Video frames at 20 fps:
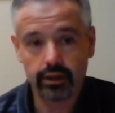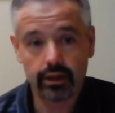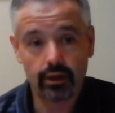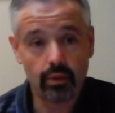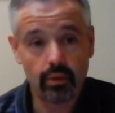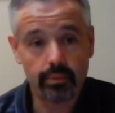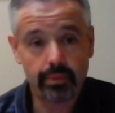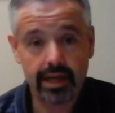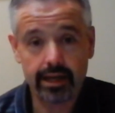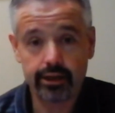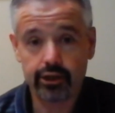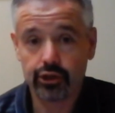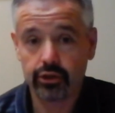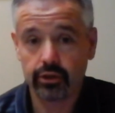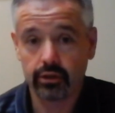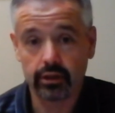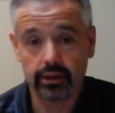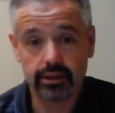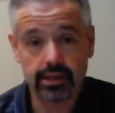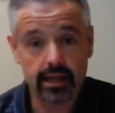a pitch or
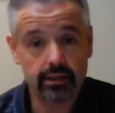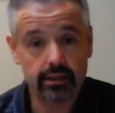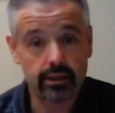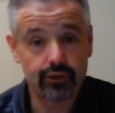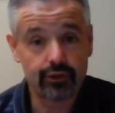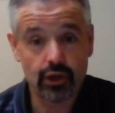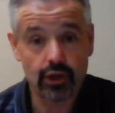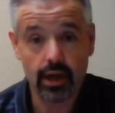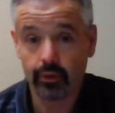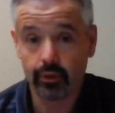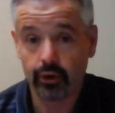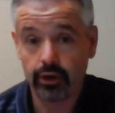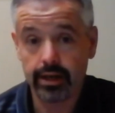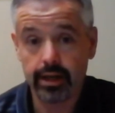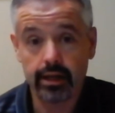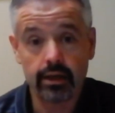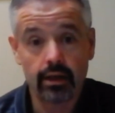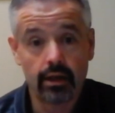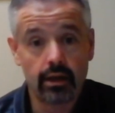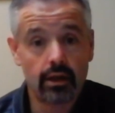an executive
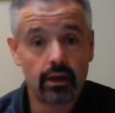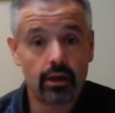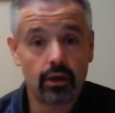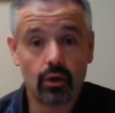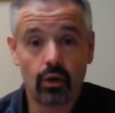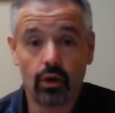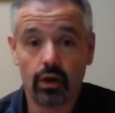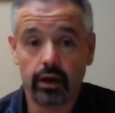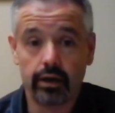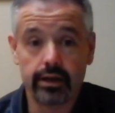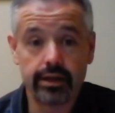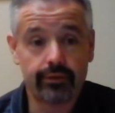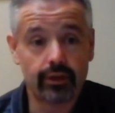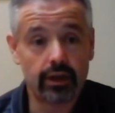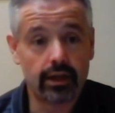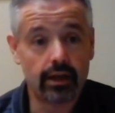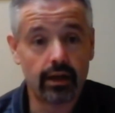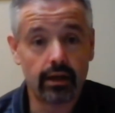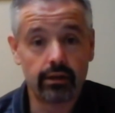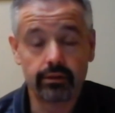summary, or even
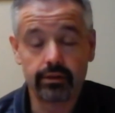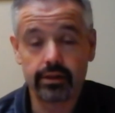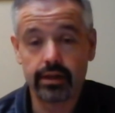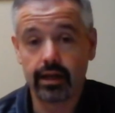a